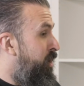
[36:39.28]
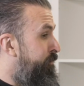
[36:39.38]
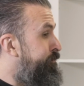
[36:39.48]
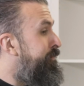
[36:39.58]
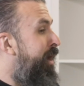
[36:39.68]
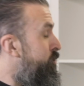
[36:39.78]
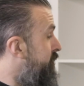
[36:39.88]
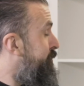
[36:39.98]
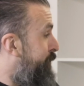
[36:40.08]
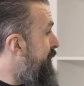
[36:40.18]

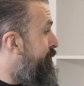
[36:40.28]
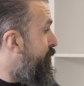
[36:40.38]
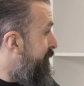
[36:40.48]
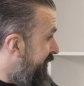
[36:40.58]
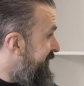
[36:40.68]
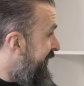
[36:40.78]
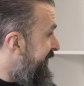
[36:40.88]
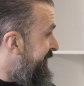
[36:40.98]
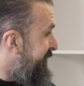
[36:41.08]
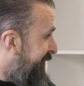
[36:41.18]
most people of his
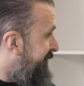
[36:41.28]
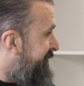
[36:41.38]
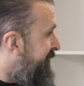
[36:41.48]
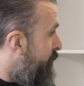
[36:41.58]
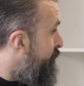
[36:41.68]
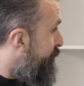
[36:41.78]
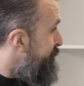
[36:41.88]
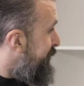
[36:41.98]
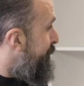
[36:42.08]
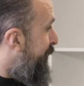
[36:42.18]
age go
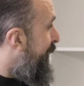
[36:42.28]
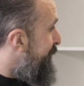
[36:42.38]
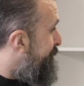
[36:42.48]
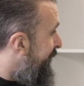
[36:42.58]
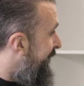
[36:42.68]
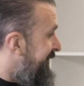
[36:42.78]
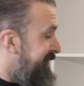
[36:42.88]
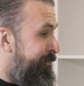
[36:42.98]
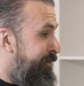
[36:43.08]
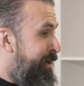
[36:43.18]
through some kind of
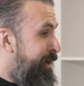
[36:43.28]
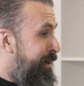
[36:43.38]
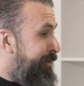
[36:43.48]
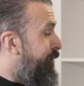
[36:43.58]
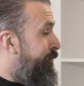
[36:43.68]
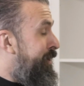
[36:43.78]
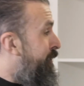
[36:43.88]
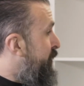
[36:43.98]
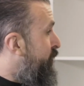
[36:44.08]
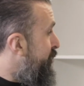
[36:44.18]
feelings of not
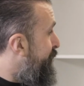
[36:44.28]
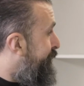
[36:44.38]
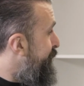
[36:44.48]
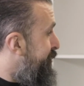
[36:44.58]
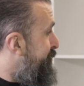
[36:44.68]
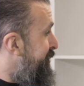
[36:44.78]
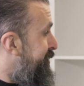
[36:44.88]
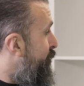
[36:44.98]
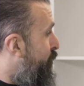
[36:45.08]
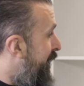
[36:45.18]
knowing what your future
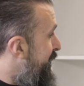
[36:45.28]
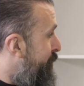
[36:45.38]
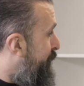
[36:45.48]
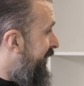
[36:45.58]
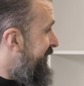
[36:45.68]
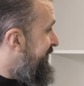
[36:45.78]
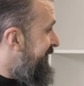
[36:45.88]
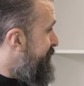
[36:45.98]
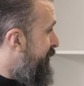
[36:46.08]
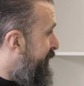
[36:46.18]
is or where your
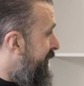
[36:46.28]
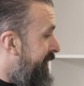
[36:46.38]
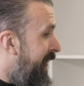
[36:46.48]
place is or anything like